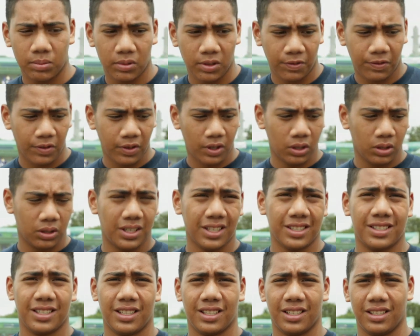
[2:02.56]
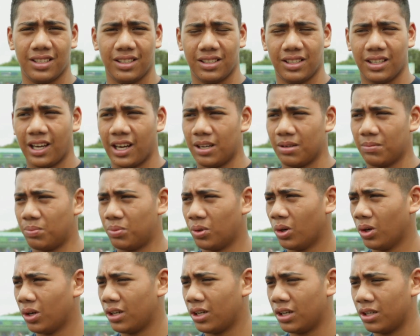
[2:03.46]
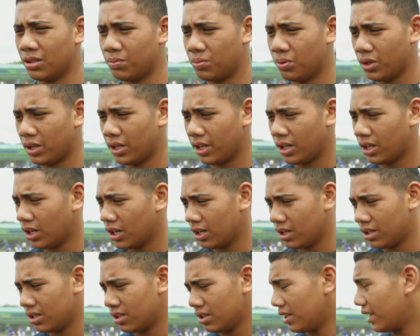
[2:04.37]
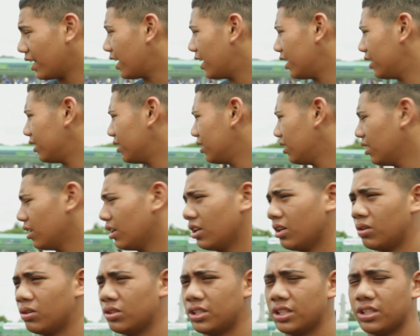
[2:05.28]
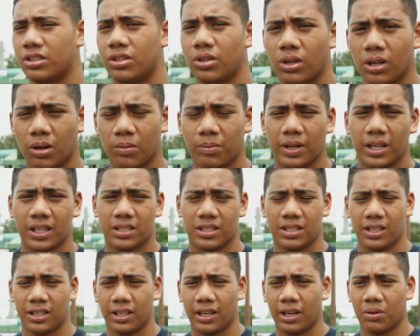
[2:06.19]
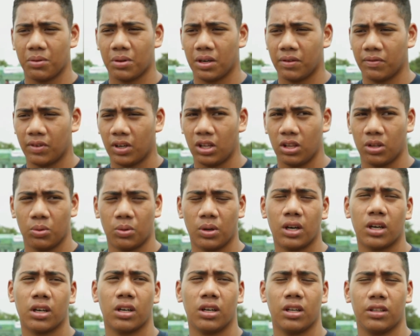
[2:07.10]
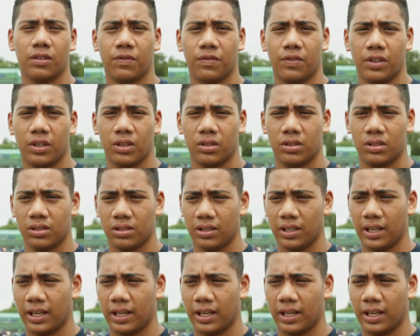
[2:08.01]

up the field because it got poured on pretty hard, and we're just doing our best to get rid of all the water on the field